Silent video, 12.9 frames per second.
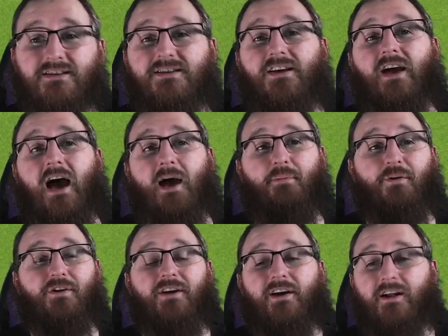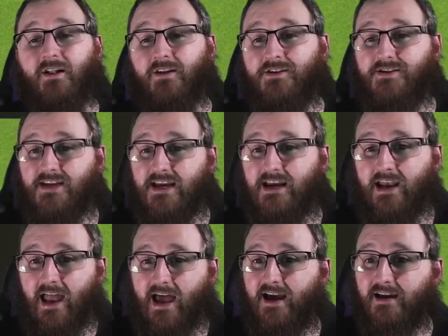going to happen. Dean
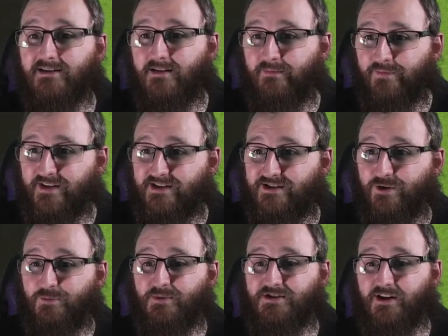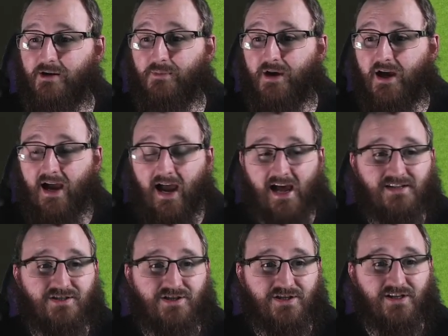Laird, the super sub,
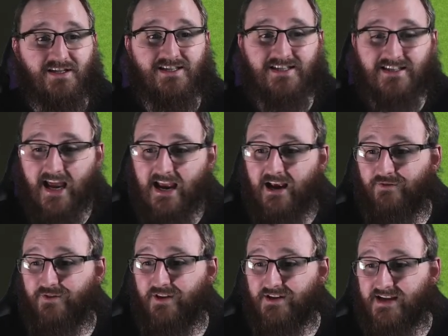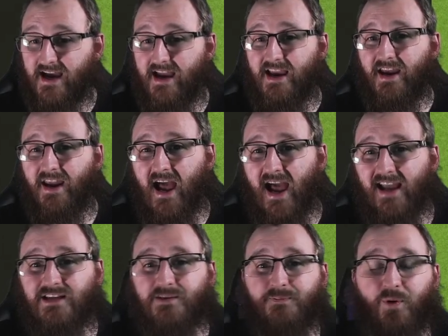has just saved the day. An
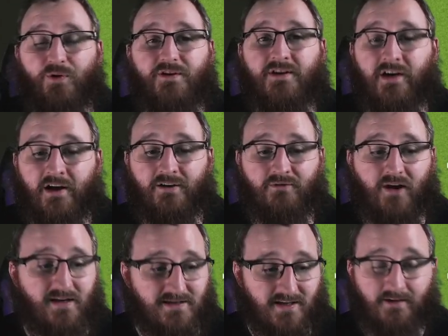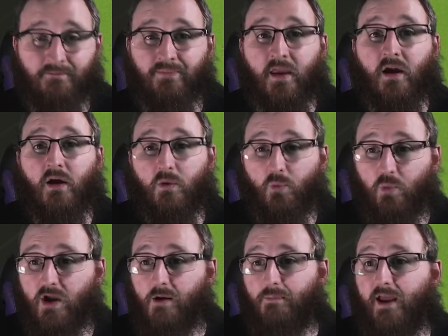8.9 rating
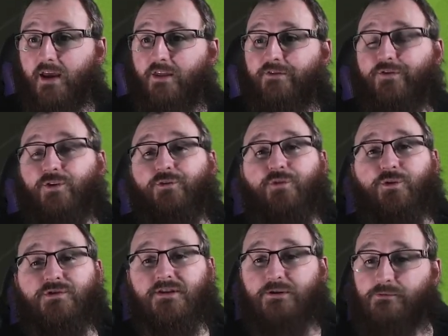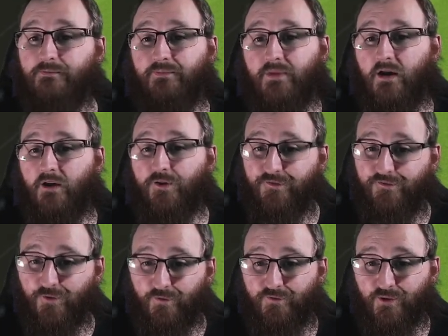we are playing the 4-4-2. The
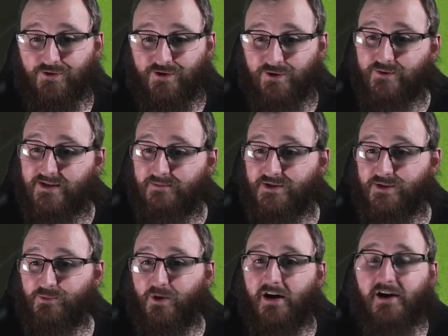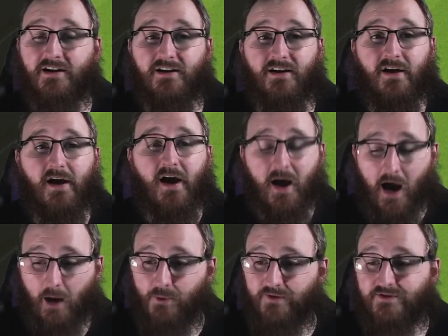4-4-2 seems to work,
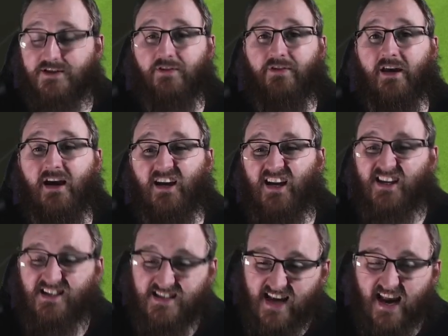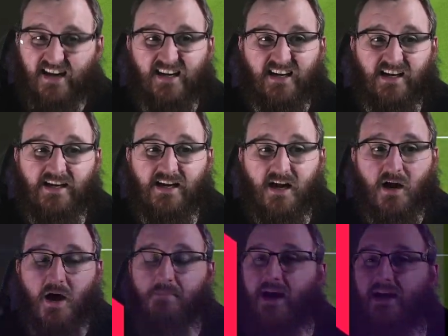and we've done that, technically,
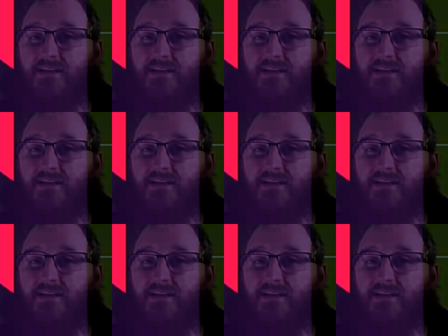a man